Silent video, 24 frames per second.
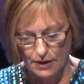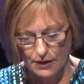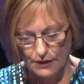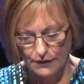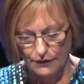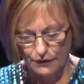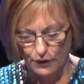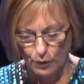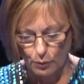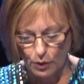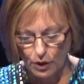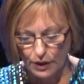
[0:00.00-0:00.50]

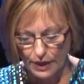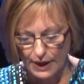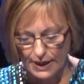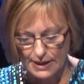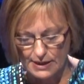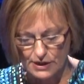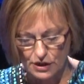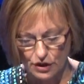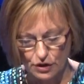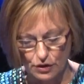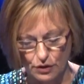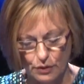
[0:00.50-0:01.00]
for what they
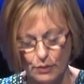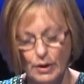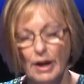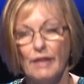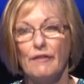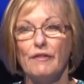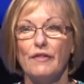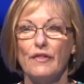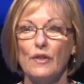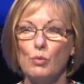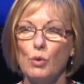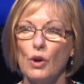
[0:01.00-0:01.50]
do
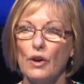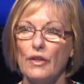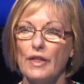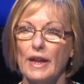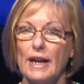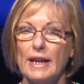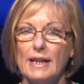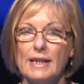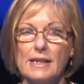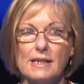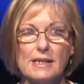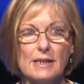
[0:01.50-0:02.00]
and for what
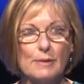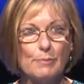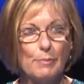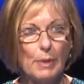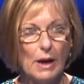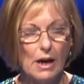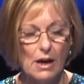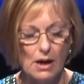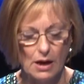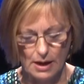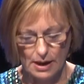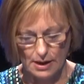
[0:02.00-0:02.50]
they
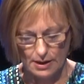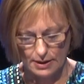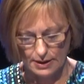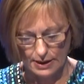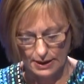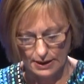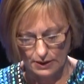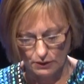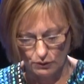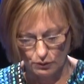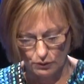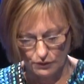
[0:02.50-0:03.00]
inspire
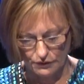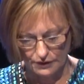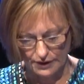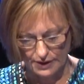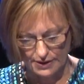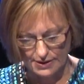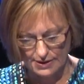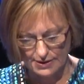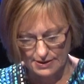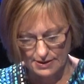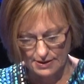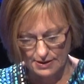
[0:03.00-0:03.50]
in all of
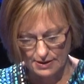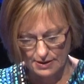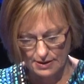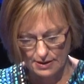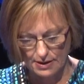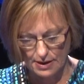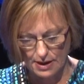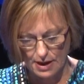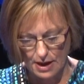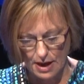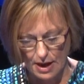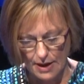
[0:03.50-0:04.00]
us.
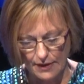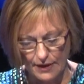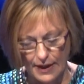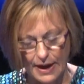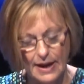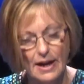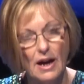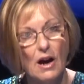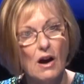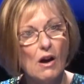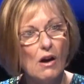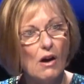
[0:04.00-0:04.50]

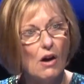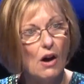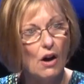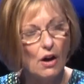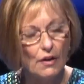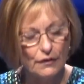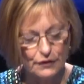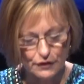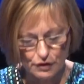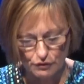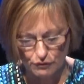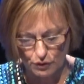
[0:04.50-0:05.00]
They are,
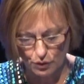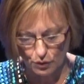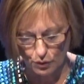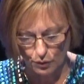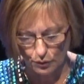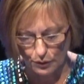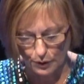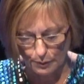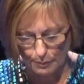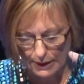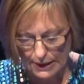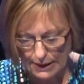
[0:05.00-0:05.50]
after all,
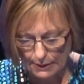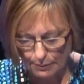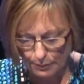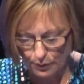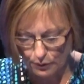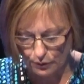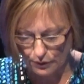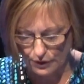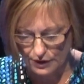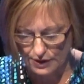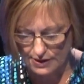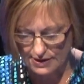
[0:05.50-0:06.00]
the
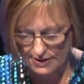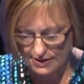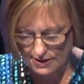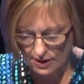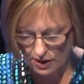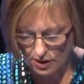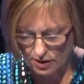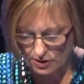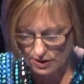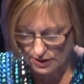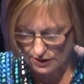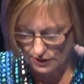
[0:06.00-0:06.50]
people that
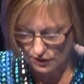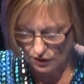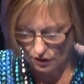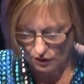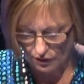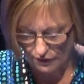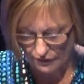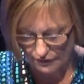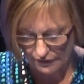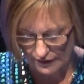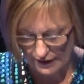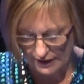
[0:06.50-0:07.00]
start us
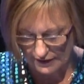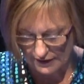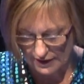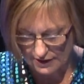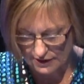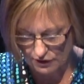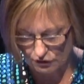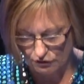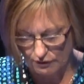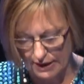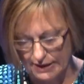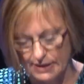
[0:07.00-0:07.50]
off in
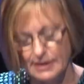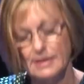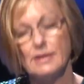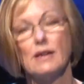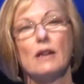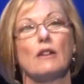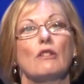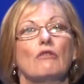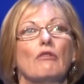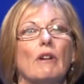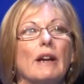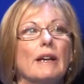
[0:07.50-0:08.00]
this
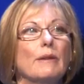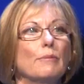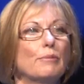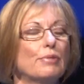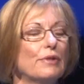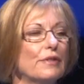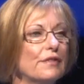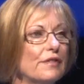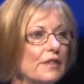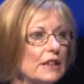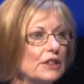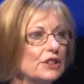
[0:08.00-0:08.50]
great
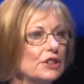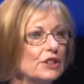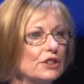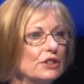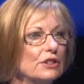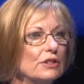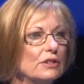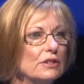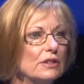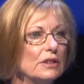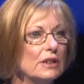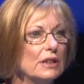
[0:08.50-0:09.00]

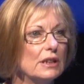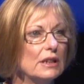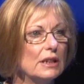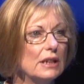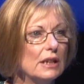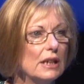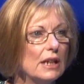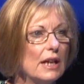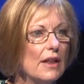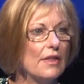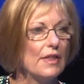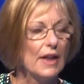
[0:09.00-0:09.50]
profession.
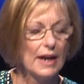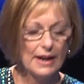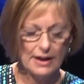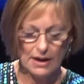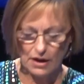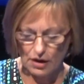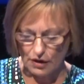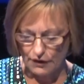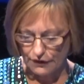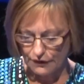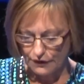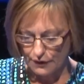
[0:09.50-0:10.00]
They
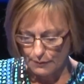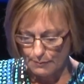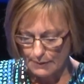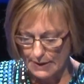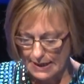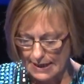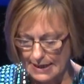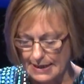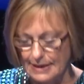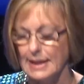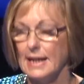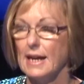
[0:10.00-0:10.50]
are, for
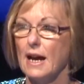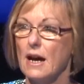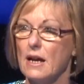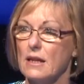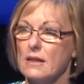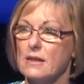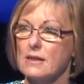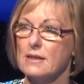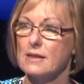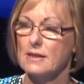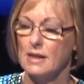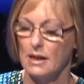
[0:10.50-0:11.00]
me, the
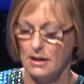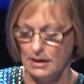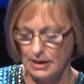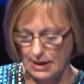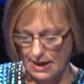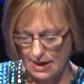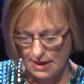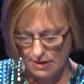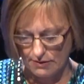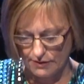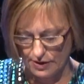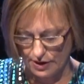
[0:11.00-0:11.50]
unsung
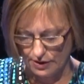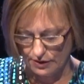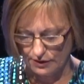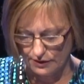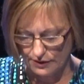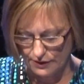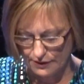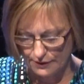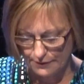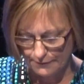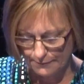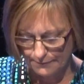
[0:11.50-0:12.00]

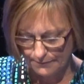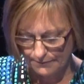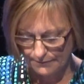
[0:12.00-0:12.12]
heroes.